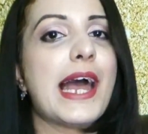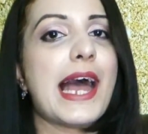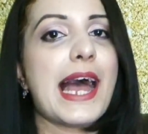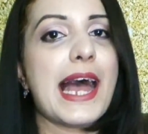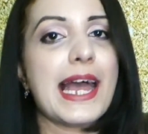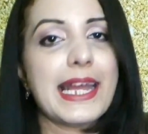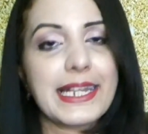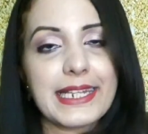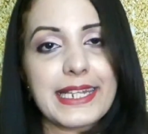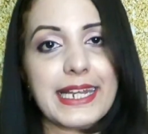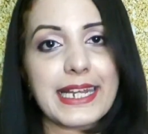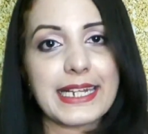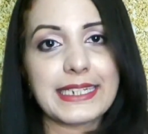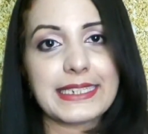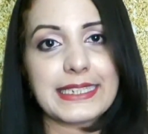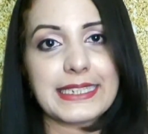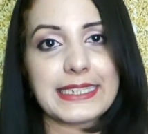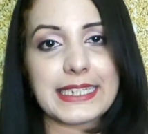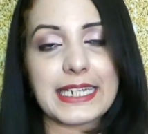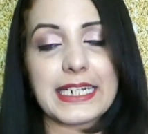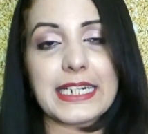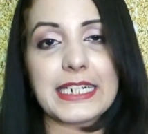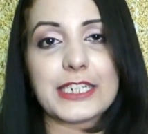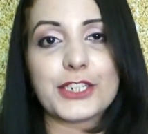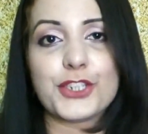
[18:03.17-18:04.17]
And
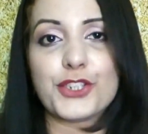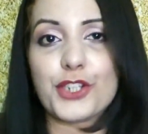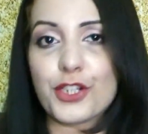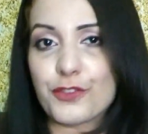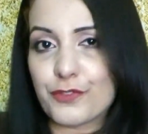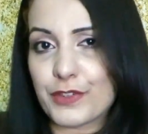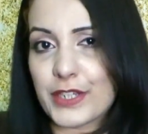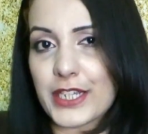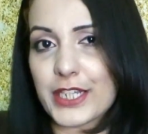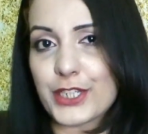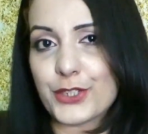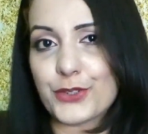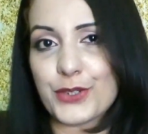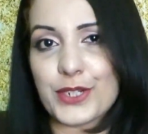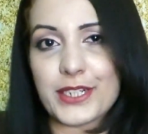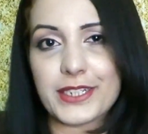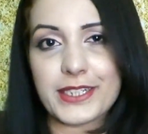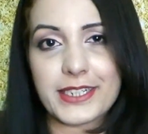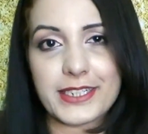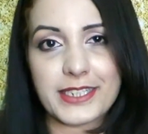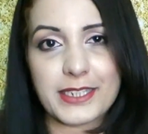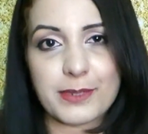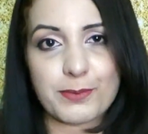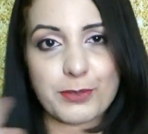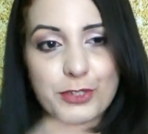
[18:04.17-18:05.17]
yes, don't forget to hit
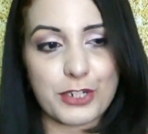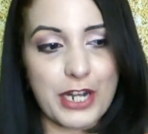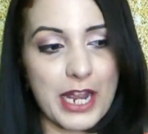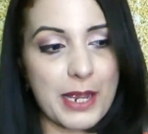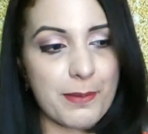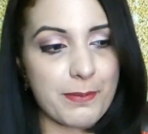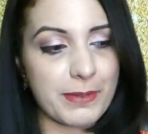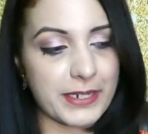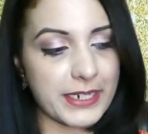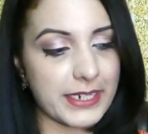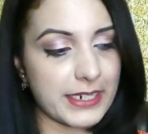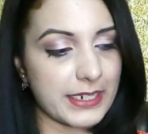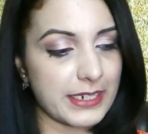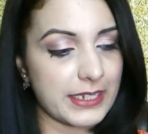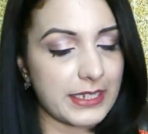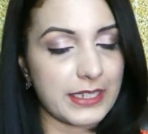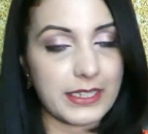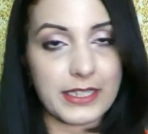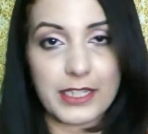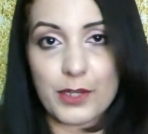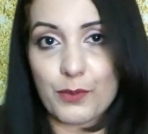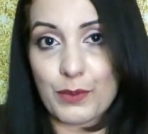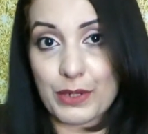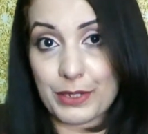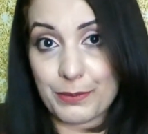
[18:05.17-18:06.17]
the subscribe button,
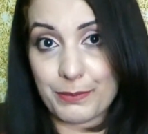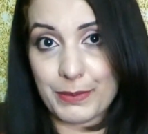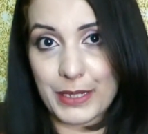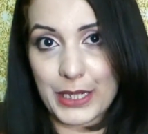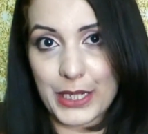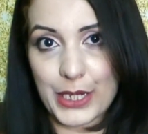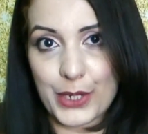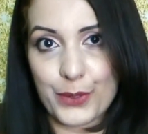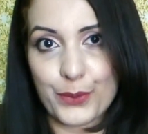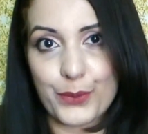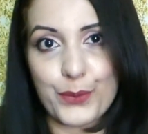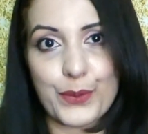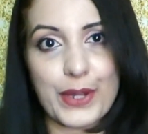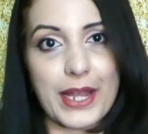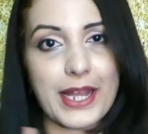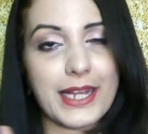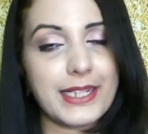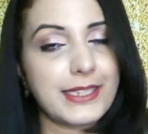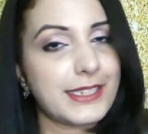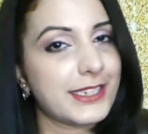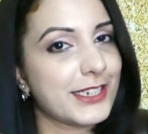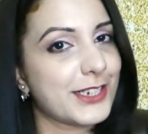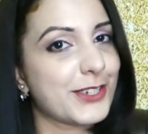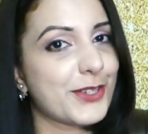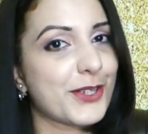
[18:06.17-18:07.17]
the one below,
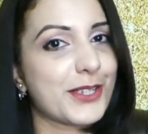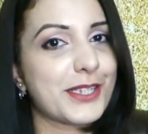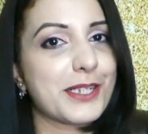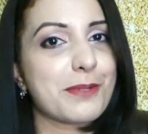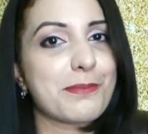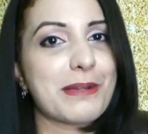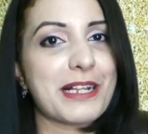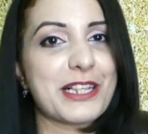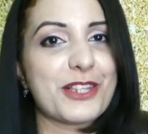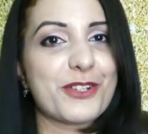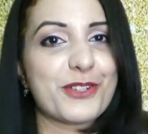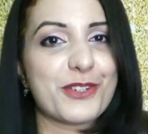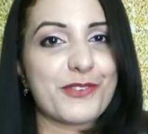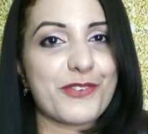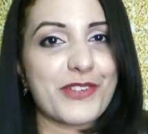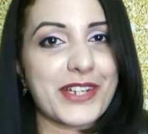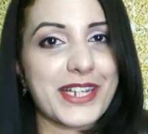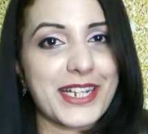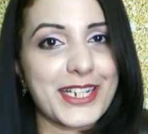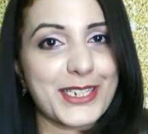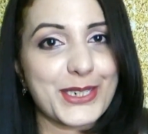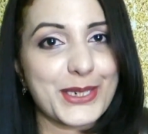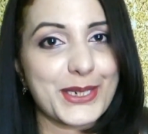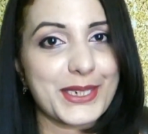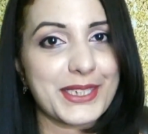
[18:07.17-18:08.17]
and turn on the bell
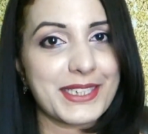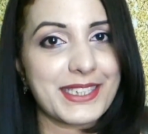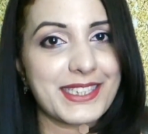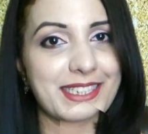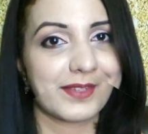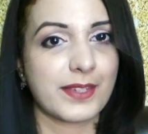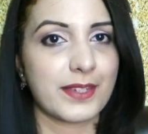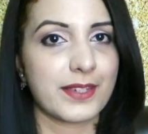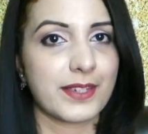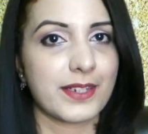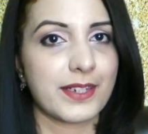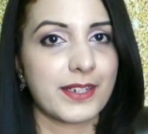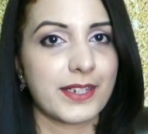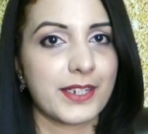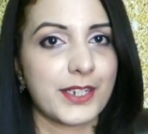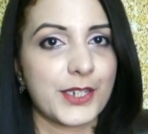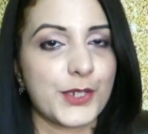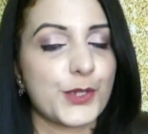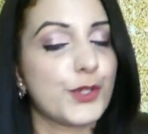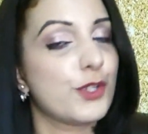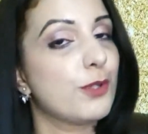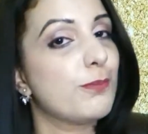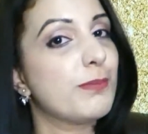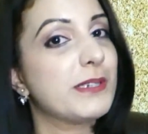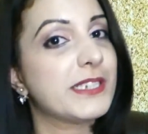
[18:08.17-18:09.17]
notifications.
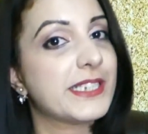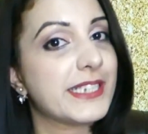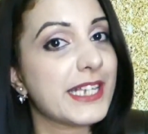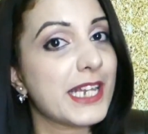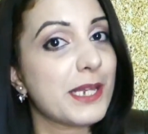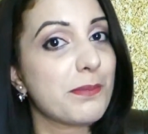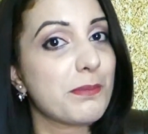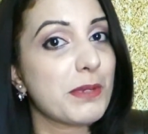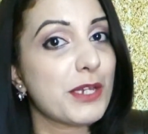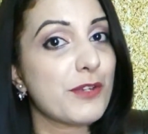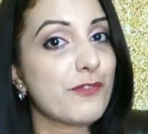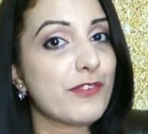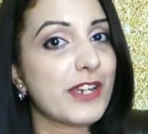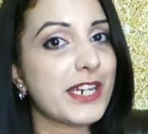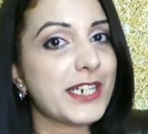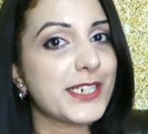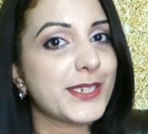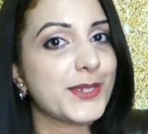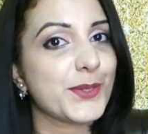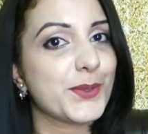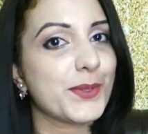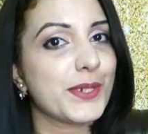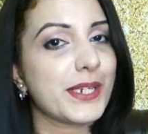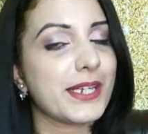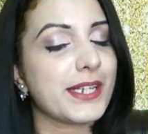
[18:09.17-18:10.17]
You'll be seeing me very
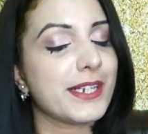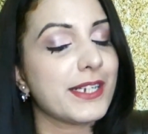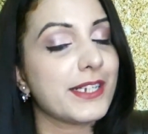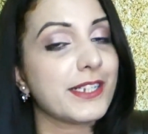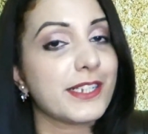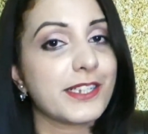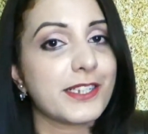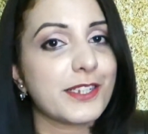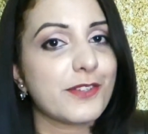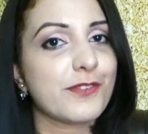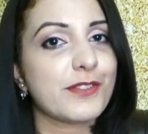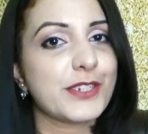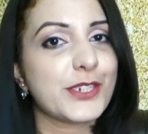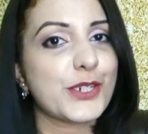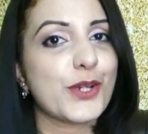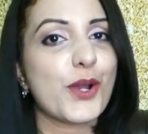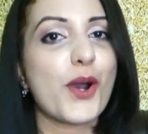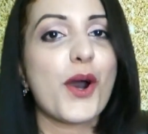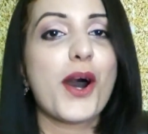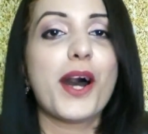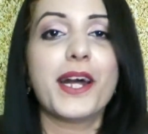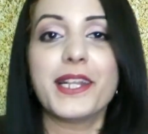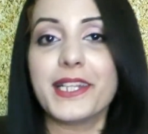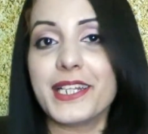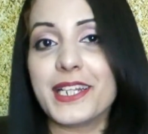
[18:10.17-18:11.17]
soon in another video
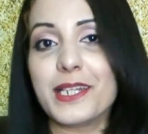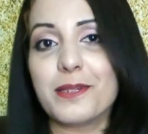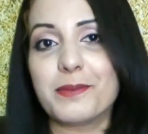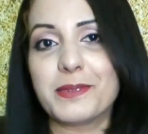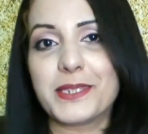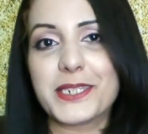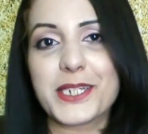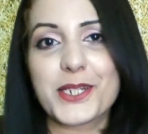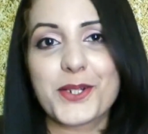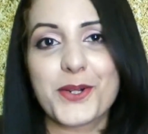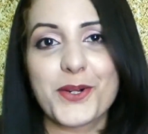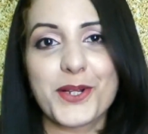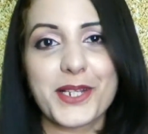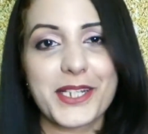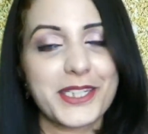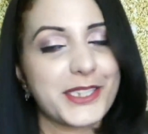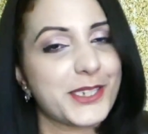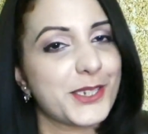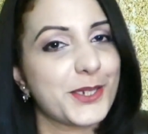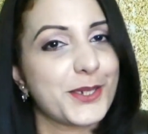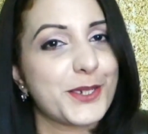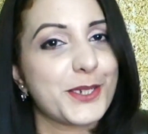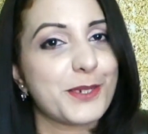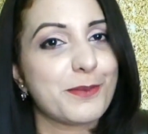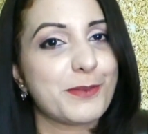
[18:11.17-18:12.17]
on the TheLipstickholic
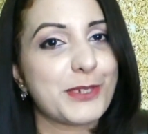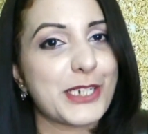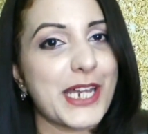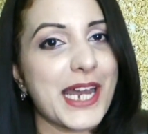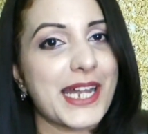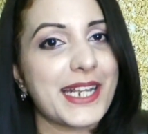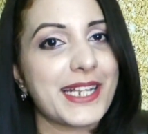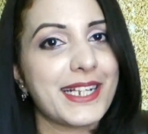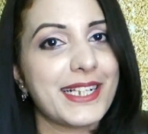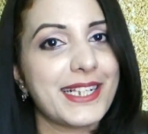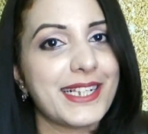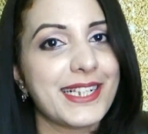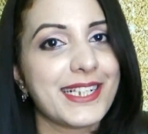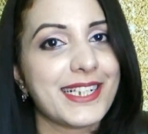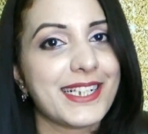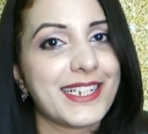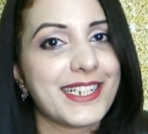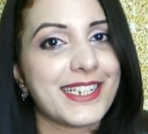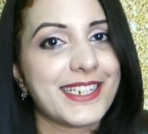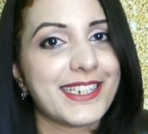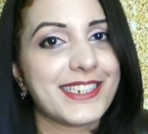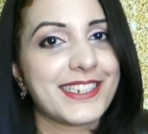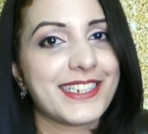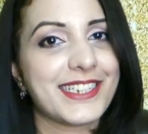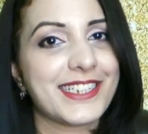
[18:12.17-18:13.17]
YouTube channel.
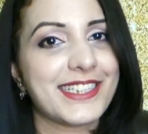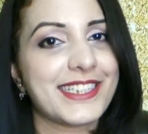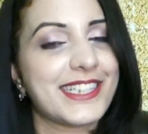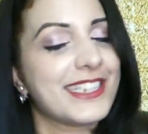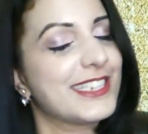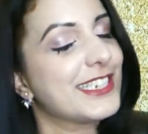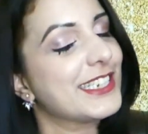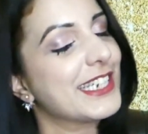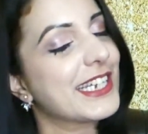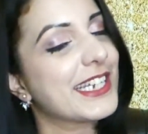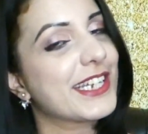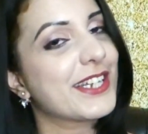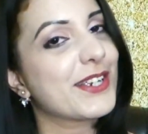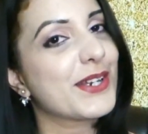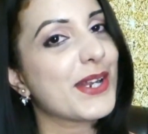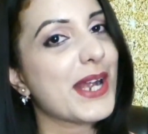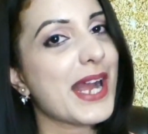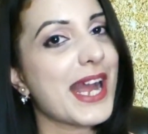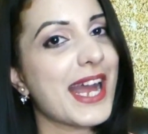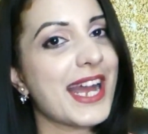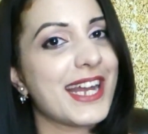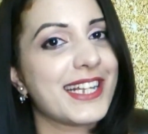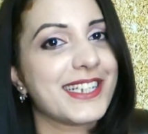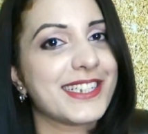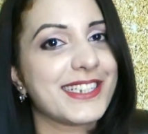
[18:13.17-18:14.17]
Till then, take care
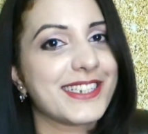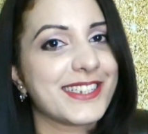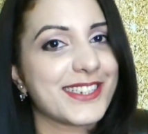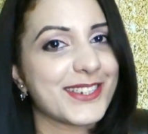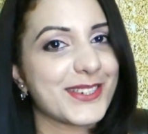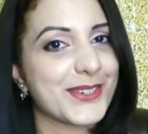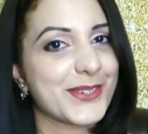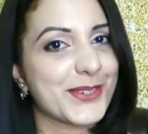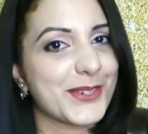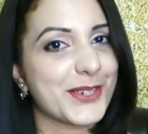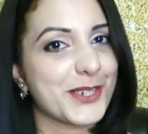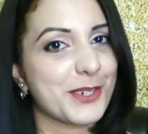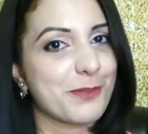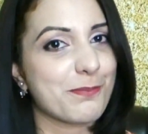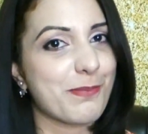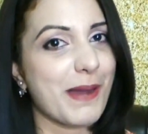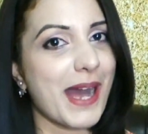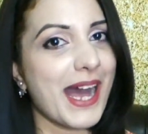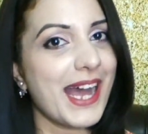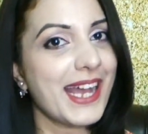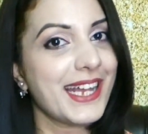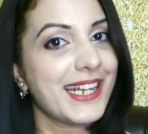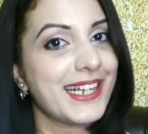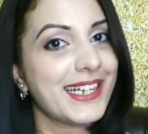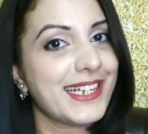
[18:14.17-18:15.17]
and
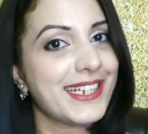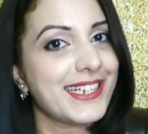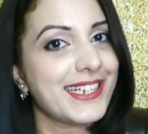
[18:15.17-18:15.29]
goodbye.